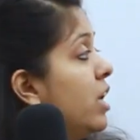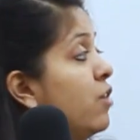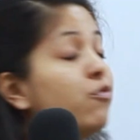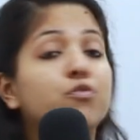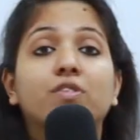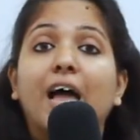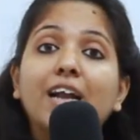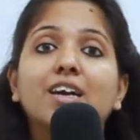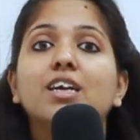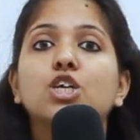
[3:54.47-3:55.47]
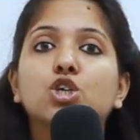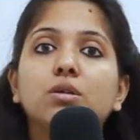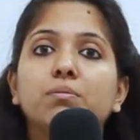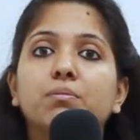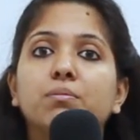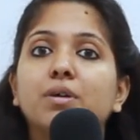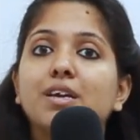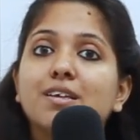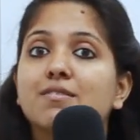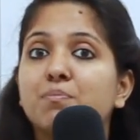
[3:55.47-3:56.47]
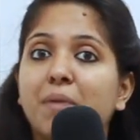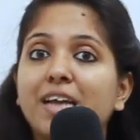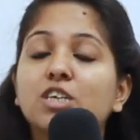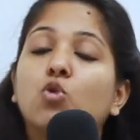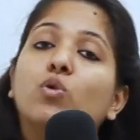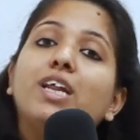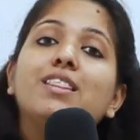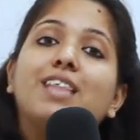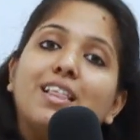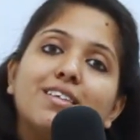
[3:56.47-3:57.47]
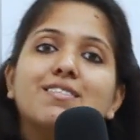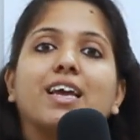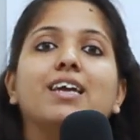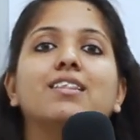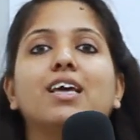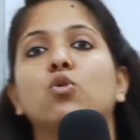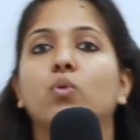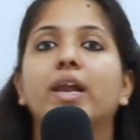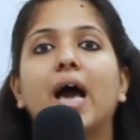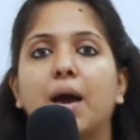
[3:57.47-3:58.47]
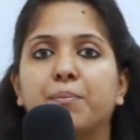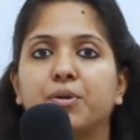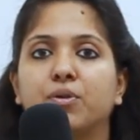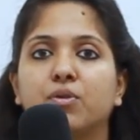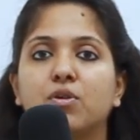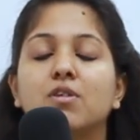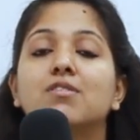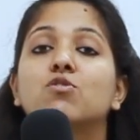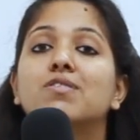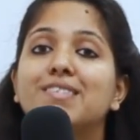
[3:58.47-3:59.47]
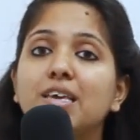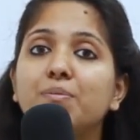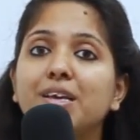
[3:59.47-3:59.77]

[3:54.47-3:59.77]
If that condition is met, only then the second thing will happen. So C